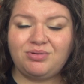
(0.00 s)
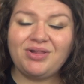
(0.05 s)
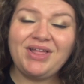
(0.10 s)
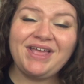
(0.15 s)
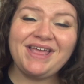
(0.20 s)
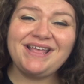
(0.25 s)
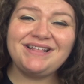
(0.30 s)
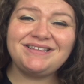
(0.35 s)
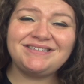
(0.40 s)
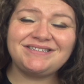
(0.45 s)

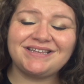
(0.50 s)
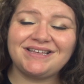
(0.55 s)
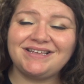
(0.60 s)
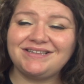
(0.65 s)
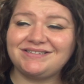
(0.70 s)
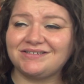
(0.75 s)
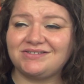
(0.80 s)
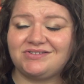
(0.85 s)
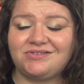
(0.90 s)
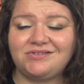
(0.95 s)
Planes
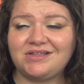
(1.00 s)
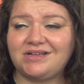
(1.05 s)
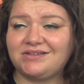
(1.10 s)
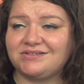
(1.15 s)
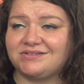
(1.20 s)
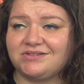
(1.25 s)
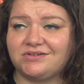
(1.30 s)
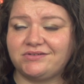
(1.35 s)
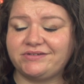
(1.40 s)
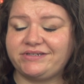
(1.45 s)
is a
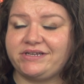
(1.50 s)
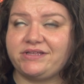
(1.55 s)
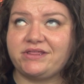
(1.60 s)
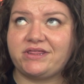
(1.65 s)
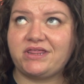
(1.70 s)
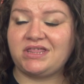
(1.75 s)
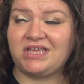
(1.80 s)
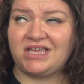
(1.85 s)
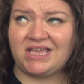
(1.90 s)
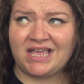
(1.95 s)
2013
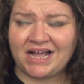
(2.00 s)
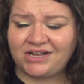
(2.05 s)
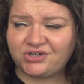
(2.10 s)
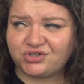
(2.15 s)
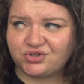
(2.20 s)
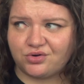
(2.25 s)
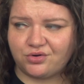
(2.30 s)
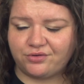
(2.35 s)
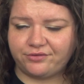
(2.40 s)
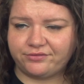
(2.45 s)

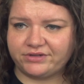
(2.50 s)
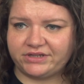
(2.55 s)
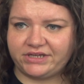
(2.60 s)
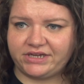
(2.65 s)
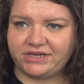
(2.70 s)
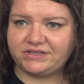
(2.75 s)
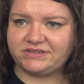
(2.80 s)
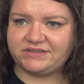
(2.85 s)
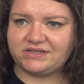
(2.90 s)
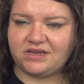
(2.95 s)
theatrical
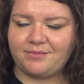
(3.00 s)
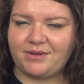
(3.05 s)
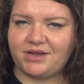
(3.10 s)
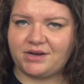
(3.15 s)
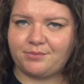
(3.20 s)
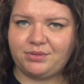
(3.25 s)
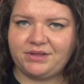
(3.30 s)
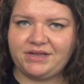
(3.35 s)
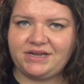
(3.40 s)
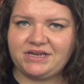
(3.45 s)
release
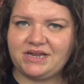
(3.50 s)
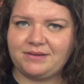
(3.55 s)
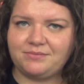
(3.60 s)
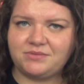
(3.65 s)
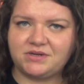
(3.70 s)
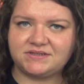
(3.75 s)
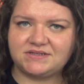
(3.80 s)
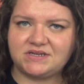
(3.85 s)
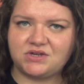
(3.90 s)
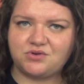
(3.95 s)
about a plane
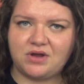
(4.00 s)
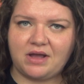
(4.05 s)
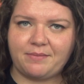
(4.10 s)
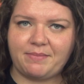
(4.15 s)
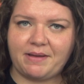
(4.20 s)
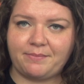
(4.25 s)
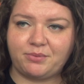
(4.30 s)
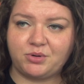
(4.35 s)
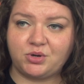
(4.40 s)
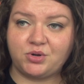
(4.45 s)
named Dusty
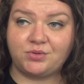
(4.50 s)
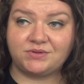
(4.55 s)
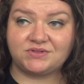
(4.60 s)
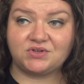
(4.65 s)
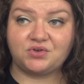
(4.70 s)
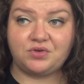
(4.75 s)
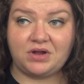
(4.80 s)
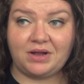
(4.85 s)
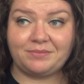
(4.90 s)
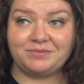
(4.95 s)
Crop Hopper, who is
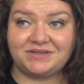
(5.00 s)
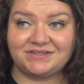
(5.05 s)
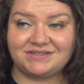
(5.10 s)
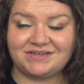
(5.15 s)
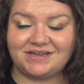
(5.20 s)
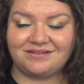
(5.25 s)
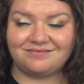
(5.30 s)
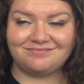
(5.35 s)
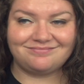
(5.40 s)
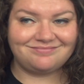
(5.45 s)
a crop
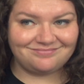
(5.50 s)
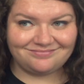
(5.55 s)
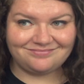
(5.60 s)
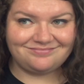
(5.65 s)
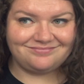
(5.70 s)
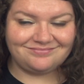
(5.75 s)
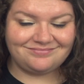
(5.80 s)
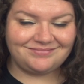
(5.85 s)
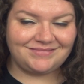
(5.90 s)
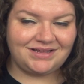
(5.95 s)
dusting
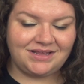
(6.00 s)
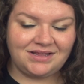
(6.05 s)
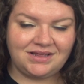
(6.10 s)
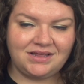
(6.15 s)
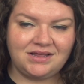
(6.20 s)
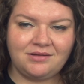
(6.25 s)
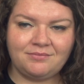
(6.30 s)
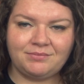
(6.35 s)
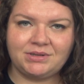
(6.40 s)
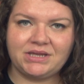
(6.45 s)

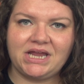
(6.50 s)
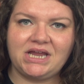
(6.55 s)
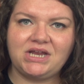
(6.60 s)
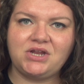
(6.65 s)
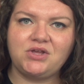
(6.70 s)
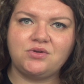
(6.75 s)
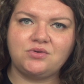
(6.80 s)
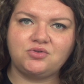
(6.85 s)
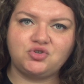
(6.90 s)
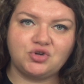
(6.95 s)
plane
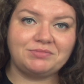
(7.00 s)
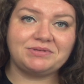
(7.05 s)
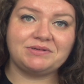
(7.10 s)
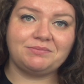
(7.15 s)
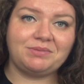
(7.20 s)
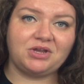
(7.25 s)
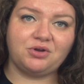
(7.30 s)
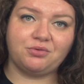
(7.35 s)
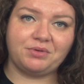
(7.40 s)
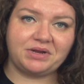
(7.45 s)
who dreams
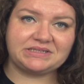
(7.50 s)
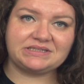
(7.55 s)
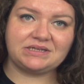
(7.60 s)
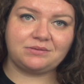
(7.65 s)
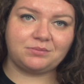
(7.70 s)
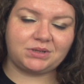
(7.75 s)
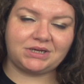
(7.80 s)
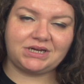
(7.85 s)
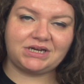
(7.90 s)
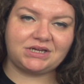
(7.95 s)
of being a
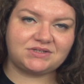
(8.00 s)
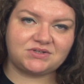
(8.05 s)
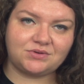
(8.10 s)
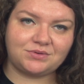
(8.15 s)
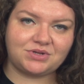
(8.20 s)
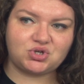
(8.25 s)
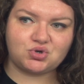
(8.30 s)
racing plane, and so he